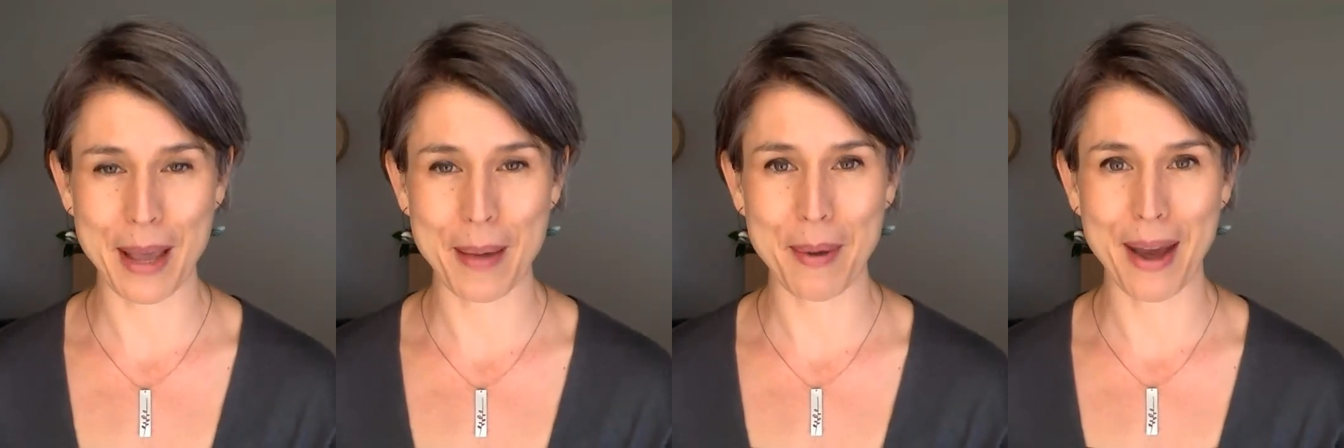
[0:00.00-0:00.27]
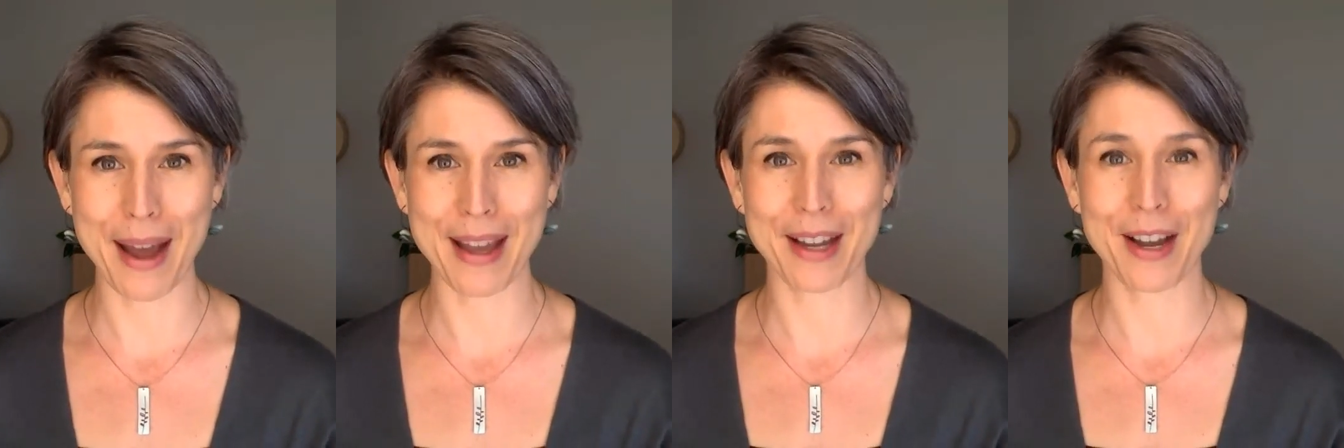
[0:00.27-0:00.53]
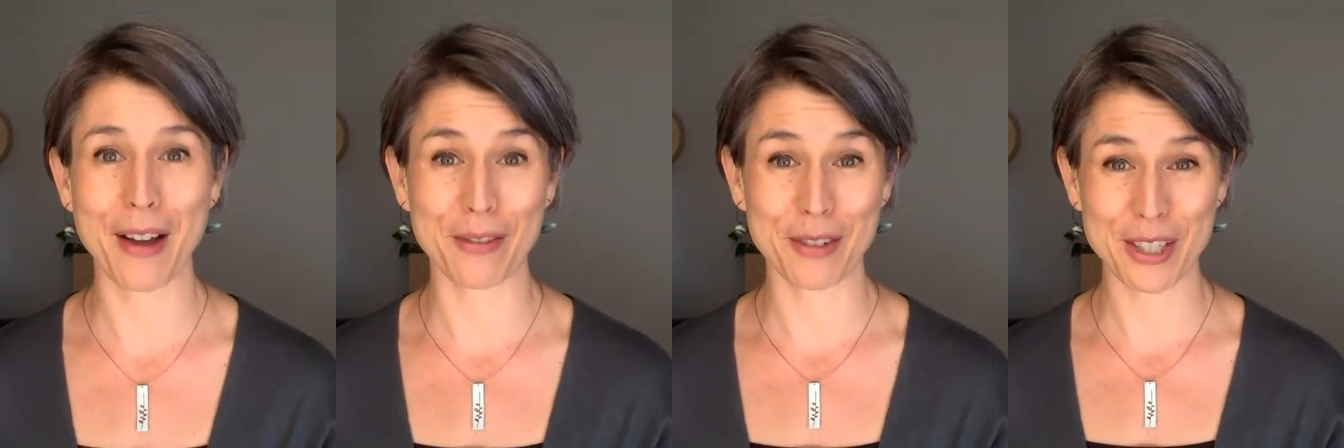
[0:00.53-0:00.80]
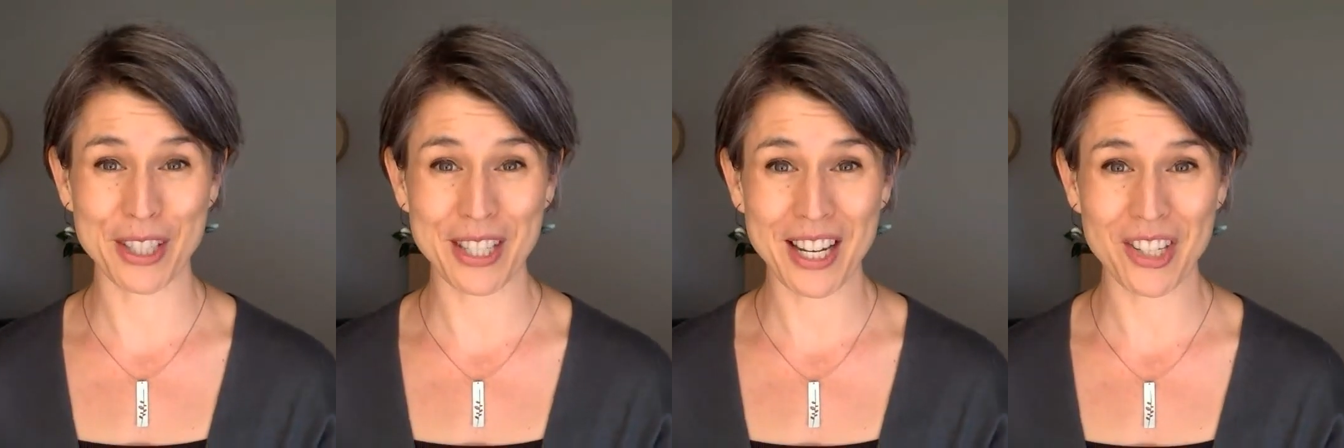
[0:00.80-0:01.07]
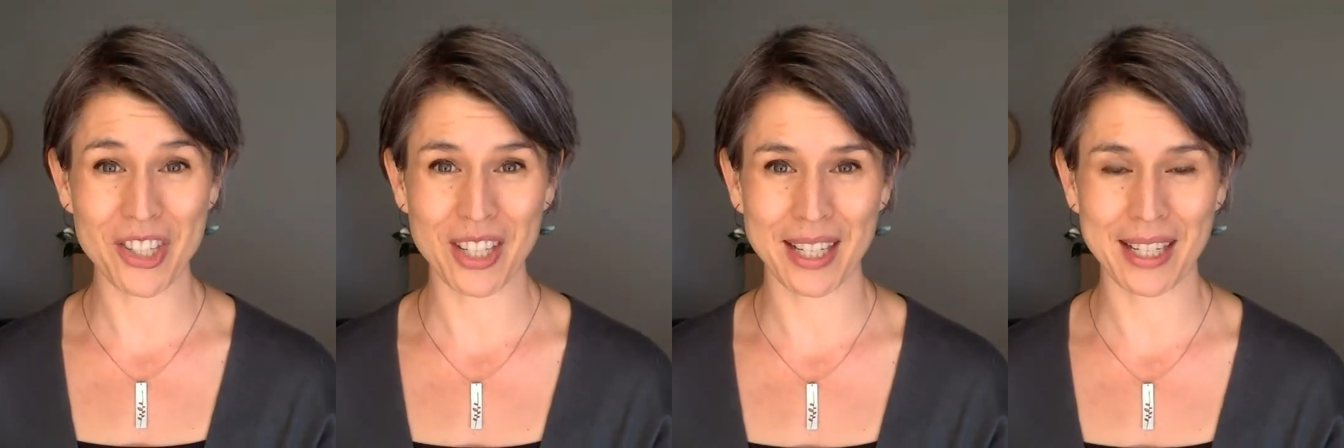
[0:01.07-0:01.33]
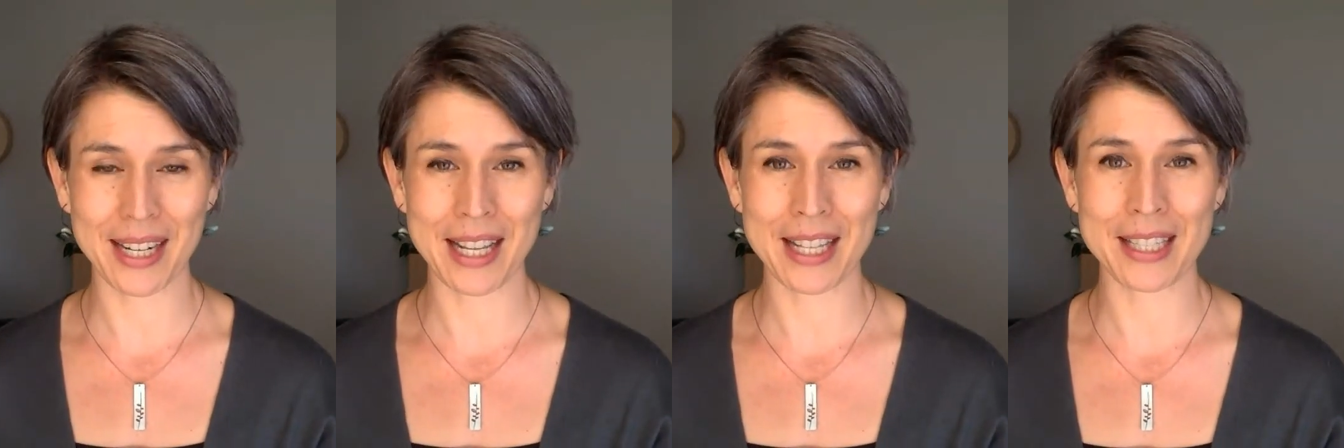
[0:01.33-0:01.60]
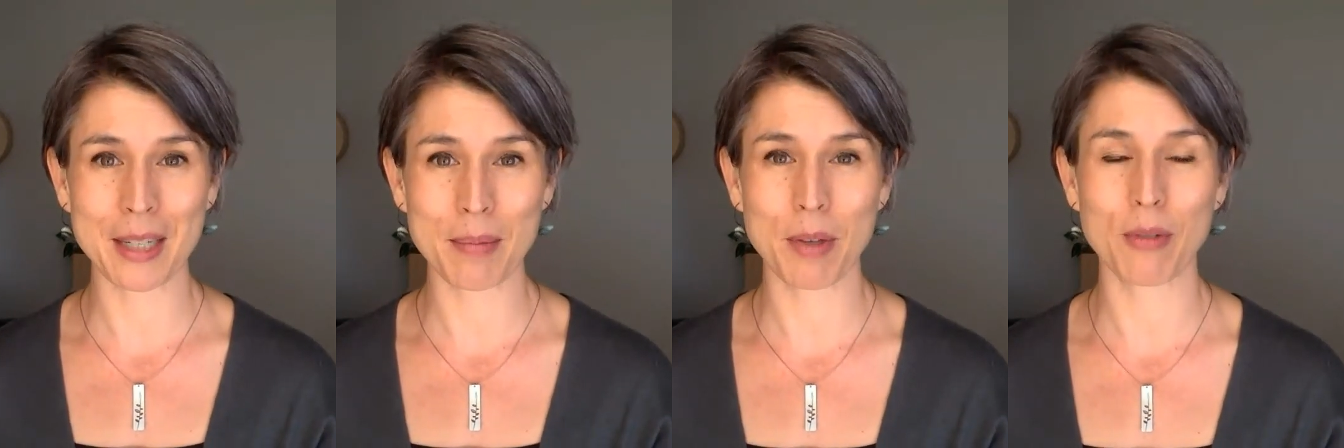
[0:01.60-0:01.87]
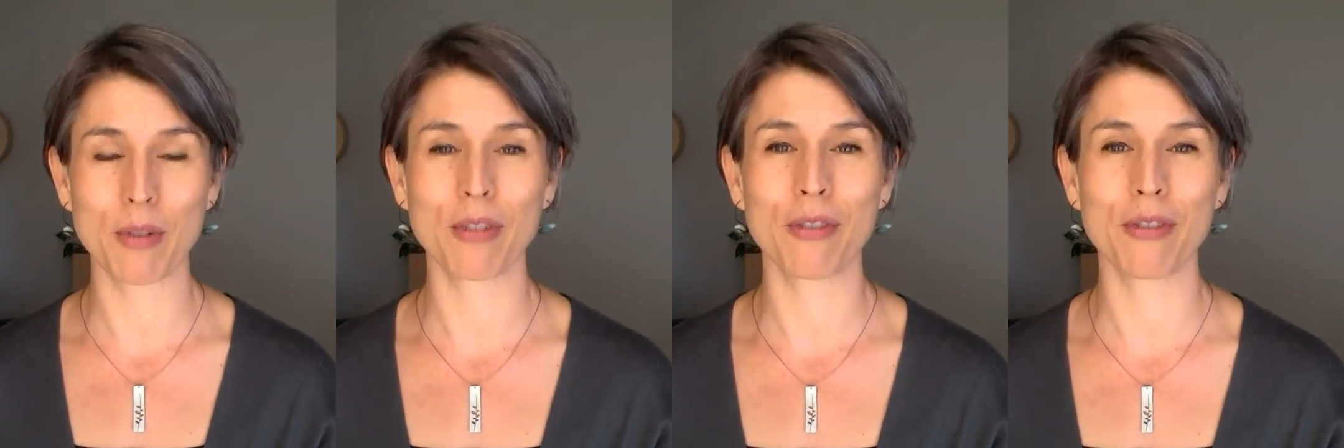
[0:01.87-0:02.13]
MI conversation is to
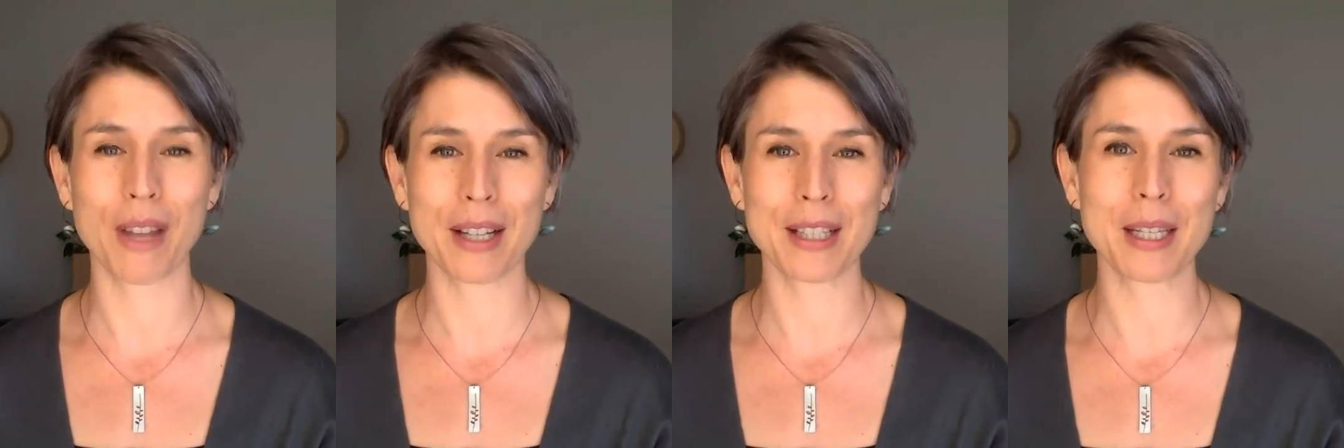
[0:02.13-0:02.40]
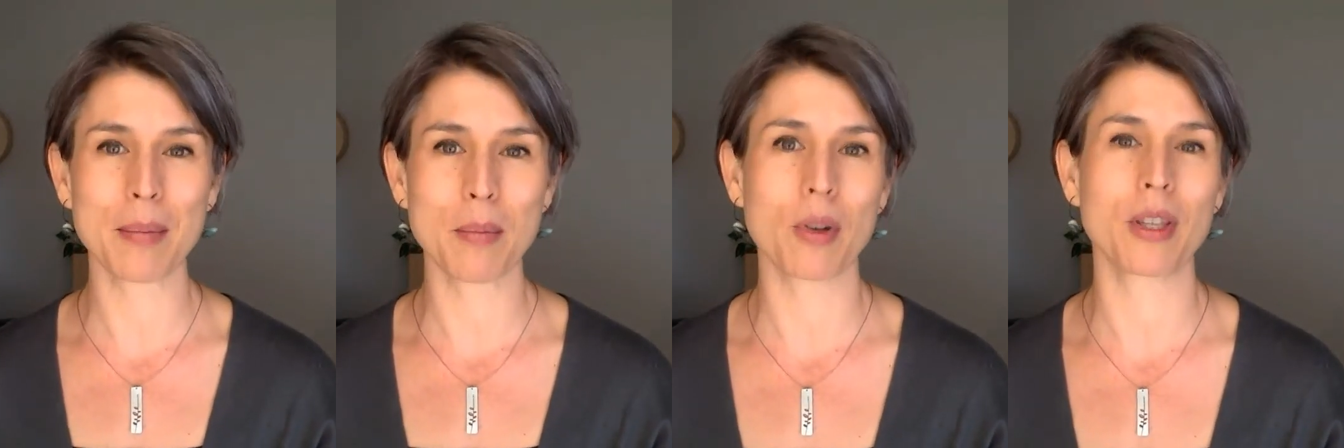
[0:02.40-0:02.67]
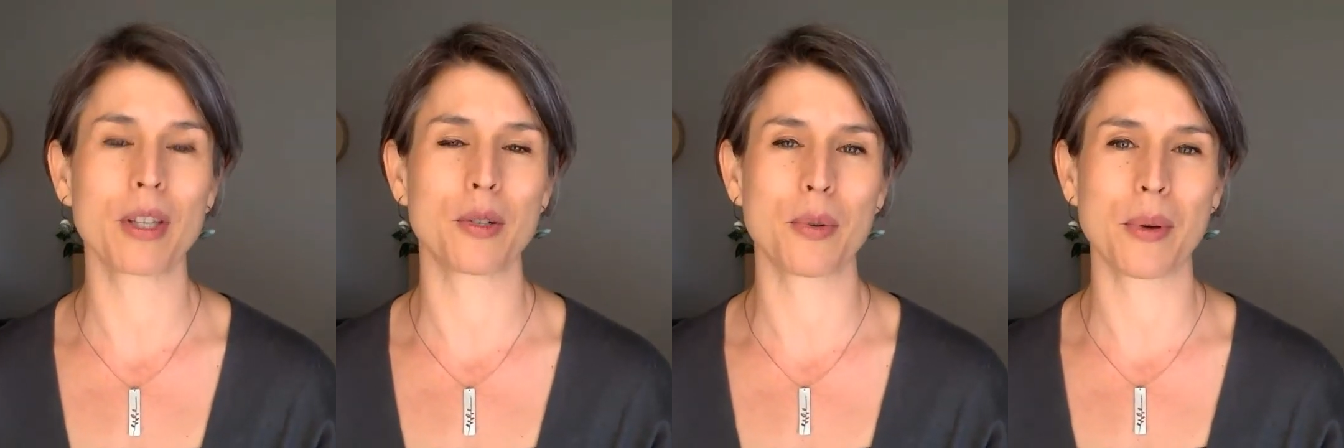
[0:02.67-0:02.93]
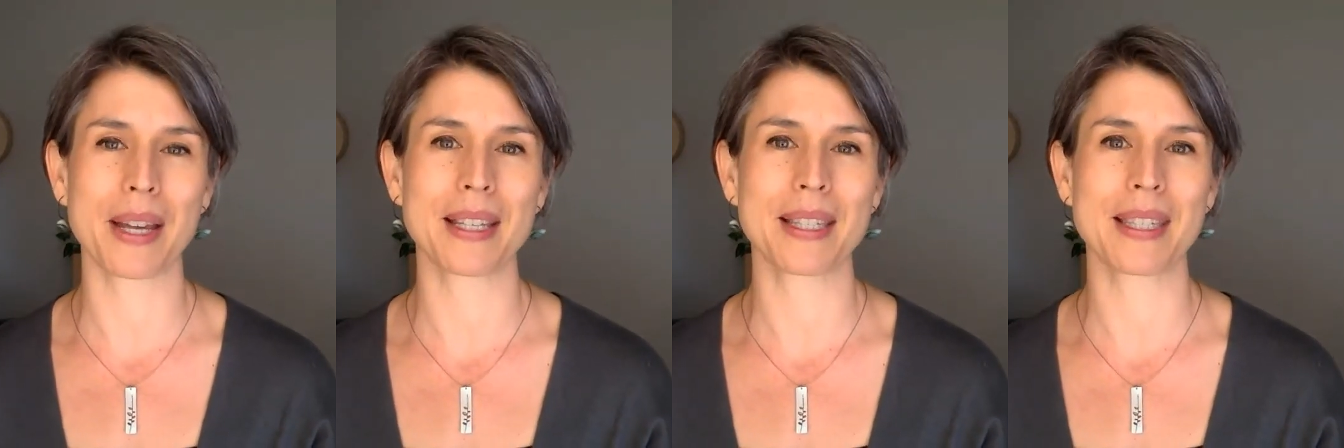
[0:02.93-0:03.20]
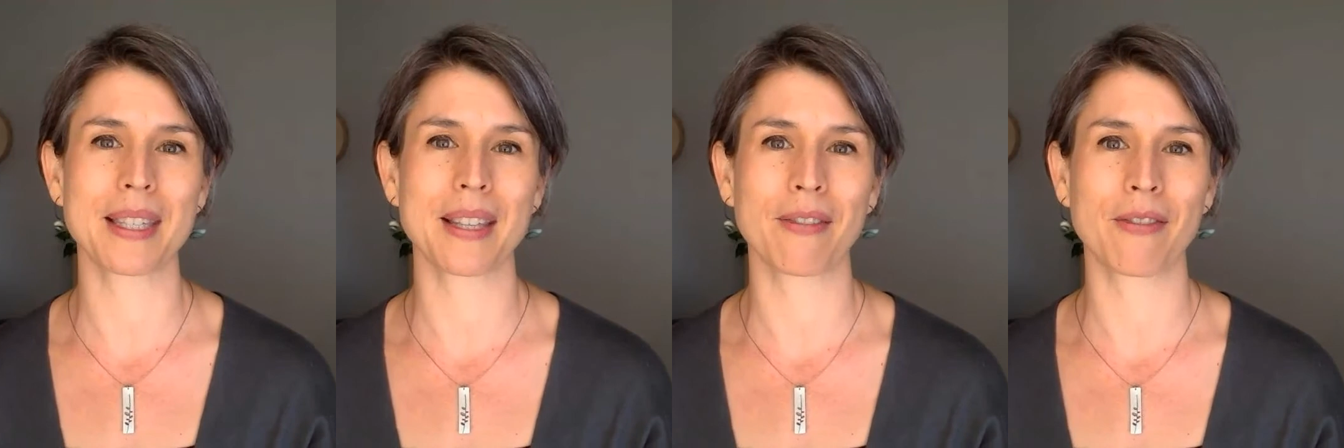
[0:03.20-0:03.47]
be reflecting more than twice